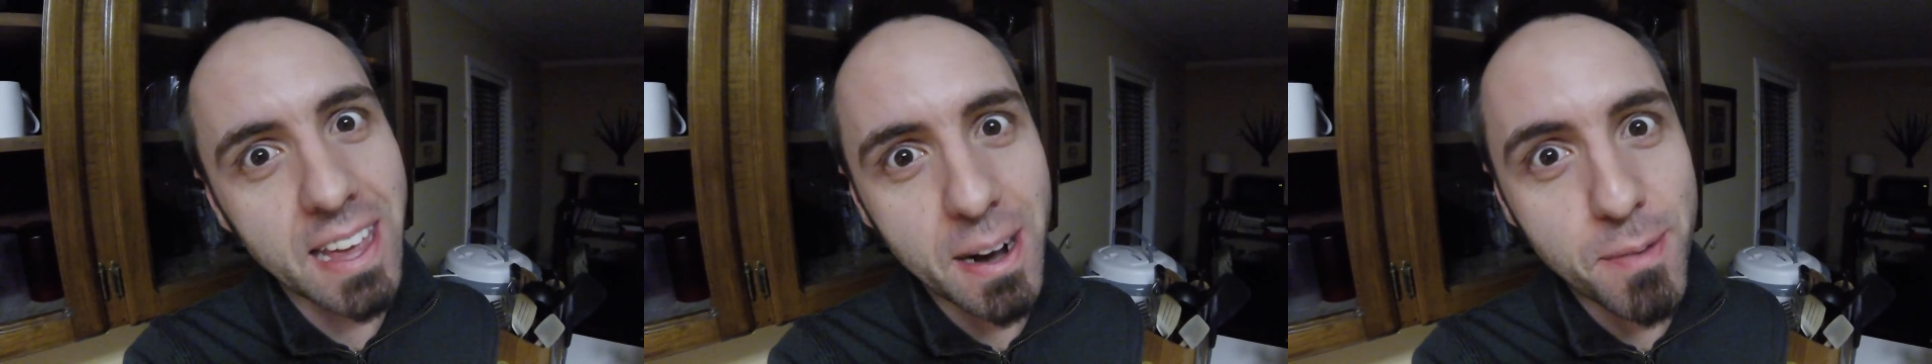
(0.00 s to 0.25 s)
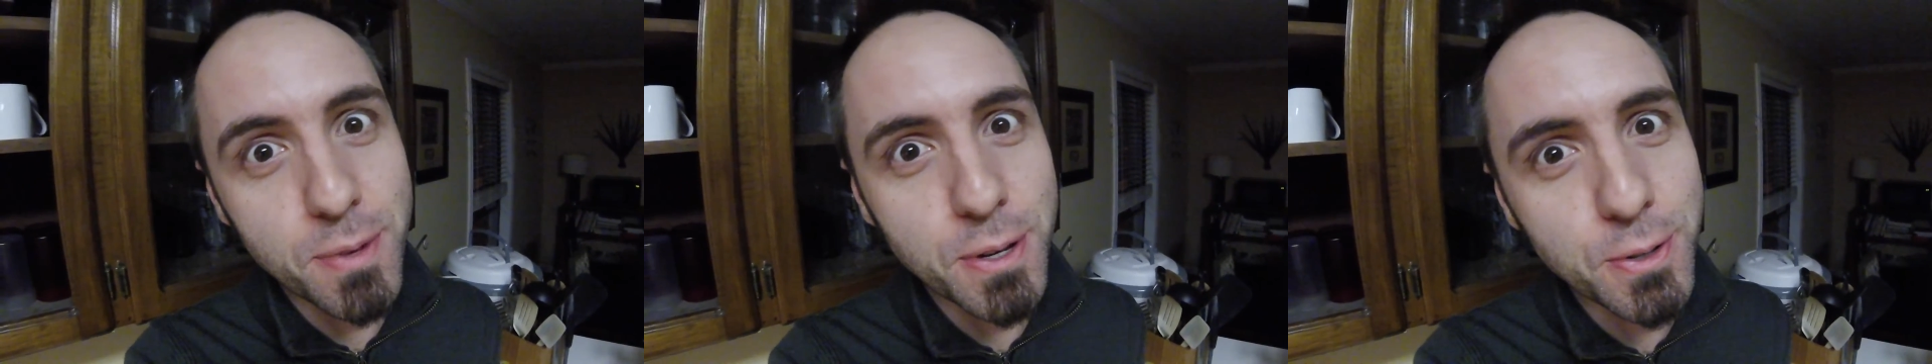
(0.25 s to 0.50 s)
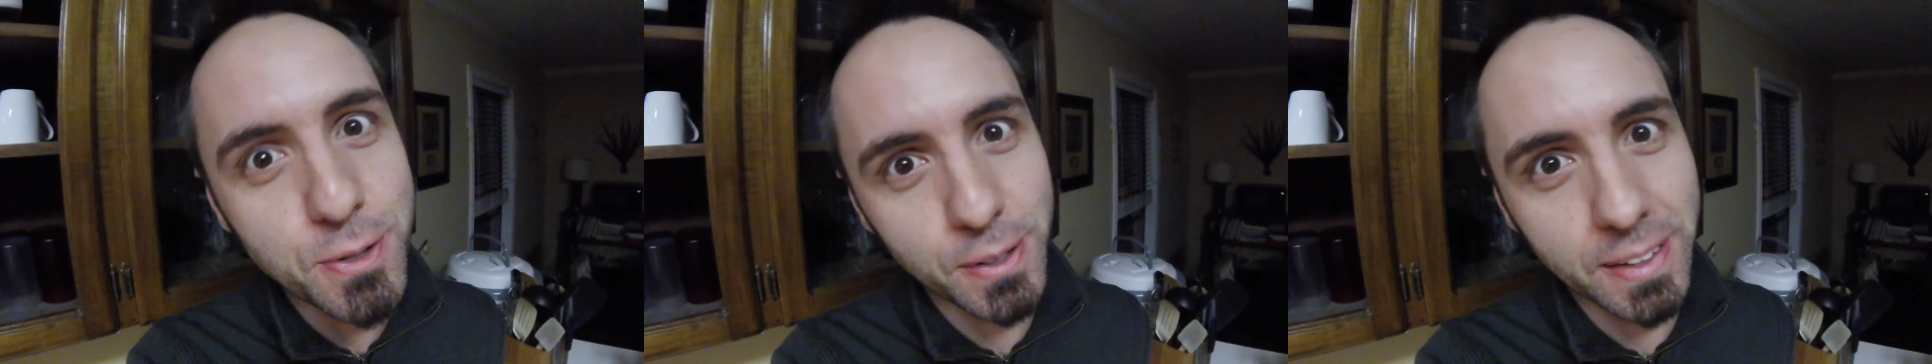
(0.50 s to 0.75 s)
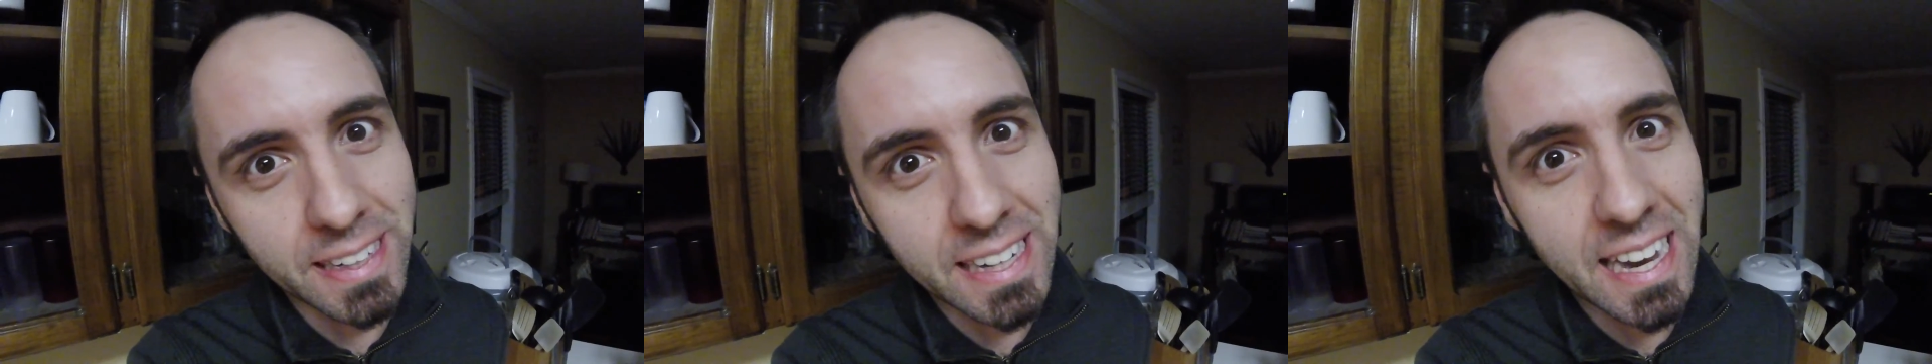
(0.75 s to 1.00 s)
that I'm
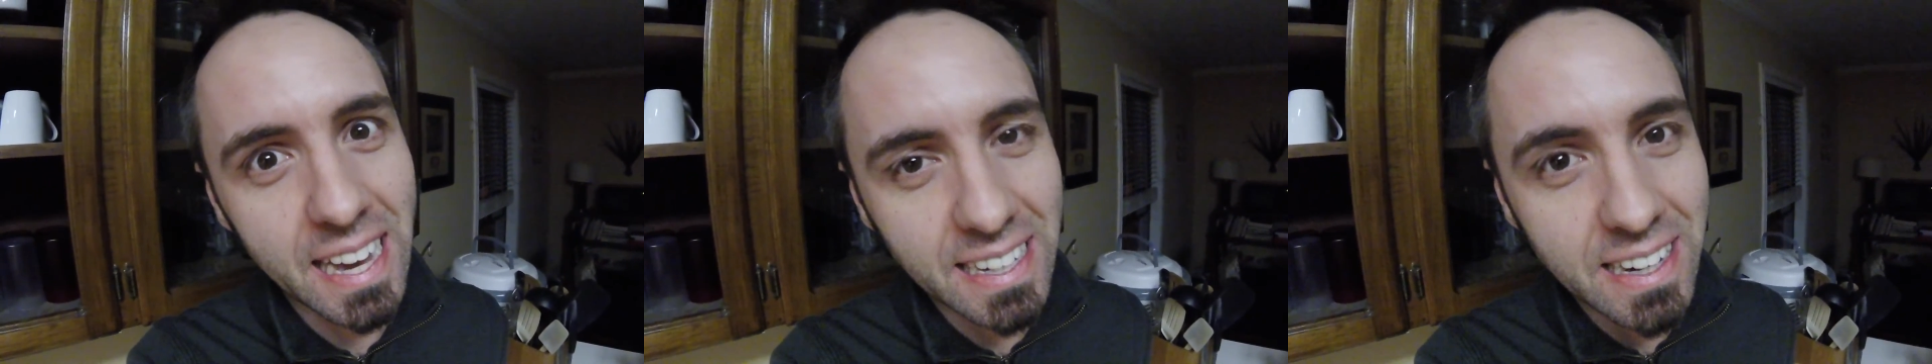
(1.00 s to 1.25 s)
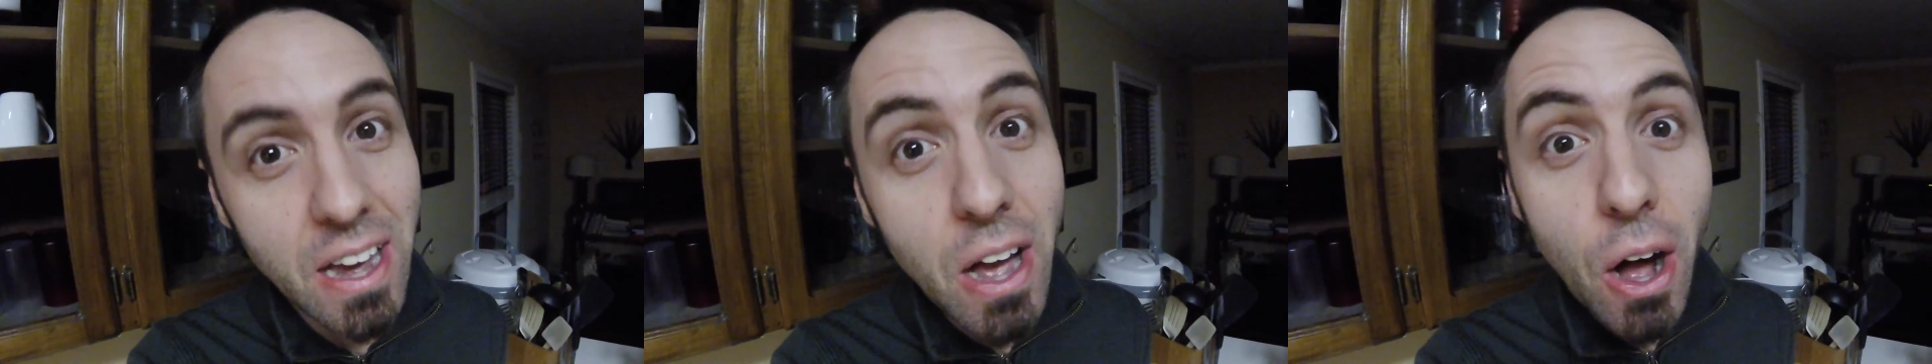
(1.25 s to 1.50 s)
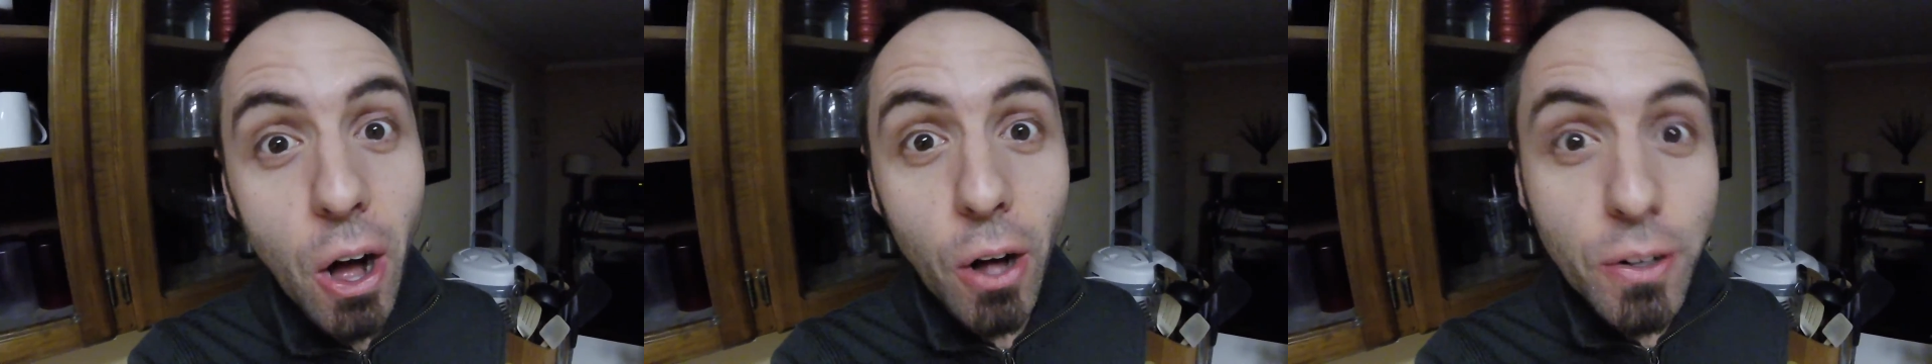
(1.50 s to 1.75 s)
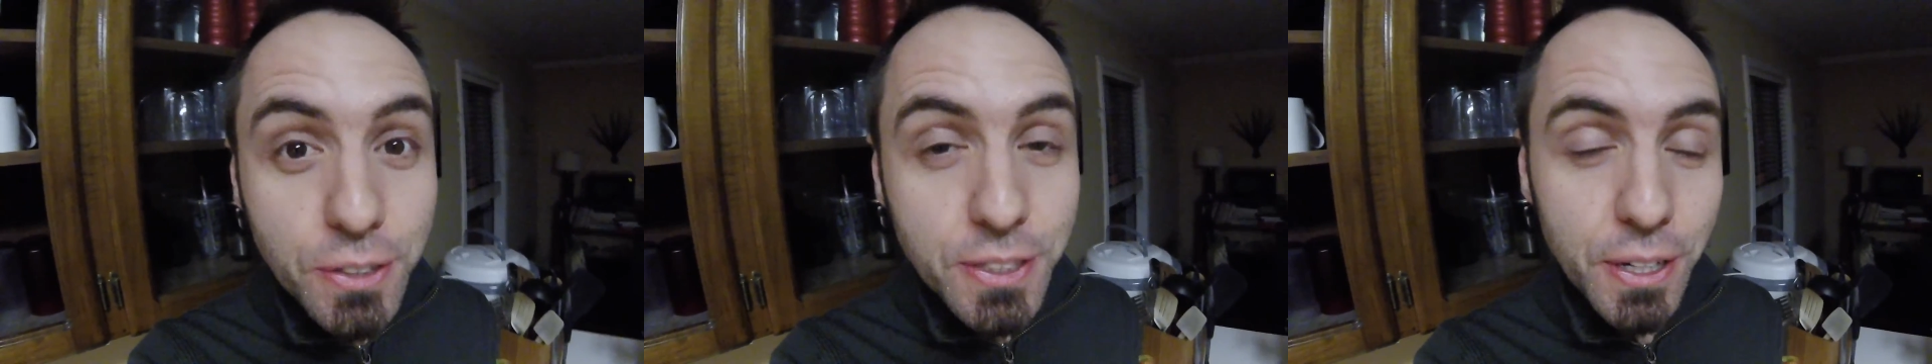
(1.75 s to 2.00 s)
usually get.
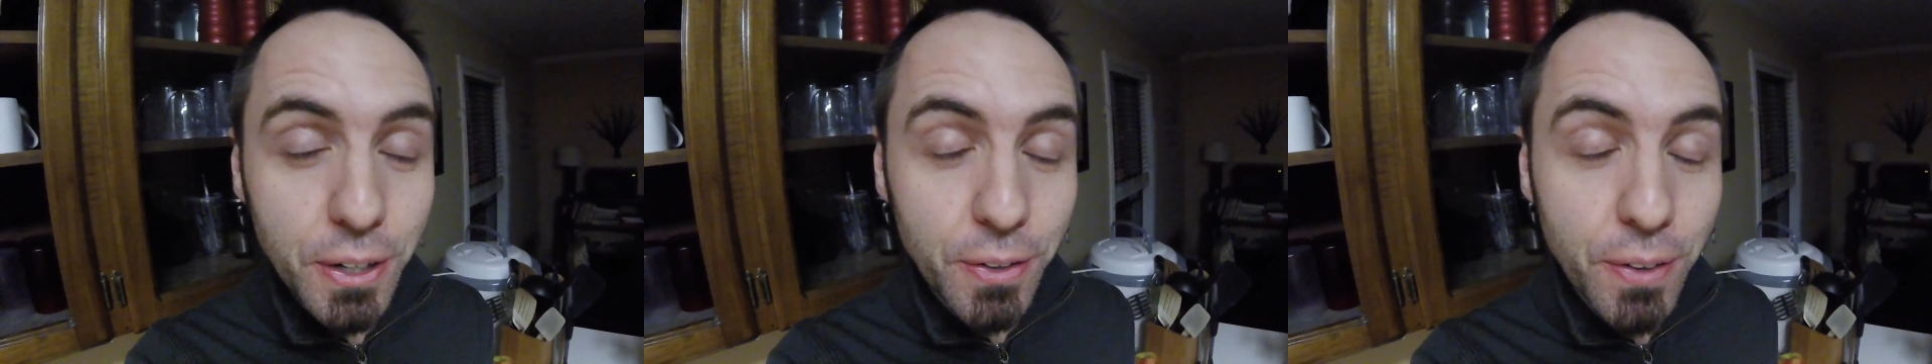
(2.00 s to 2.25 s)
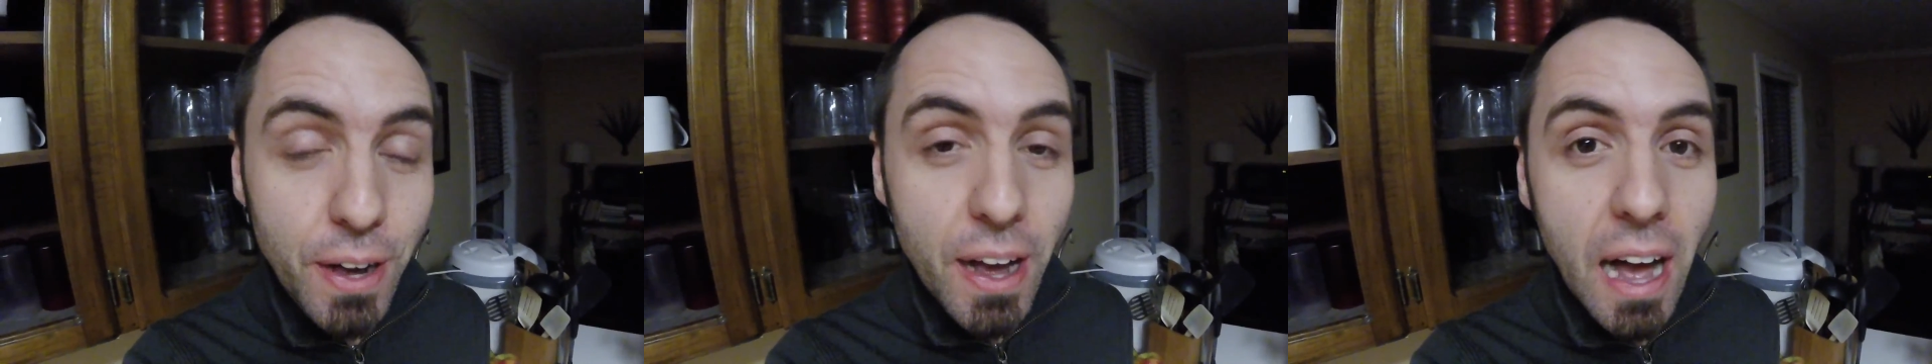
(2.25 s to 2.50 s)
Also,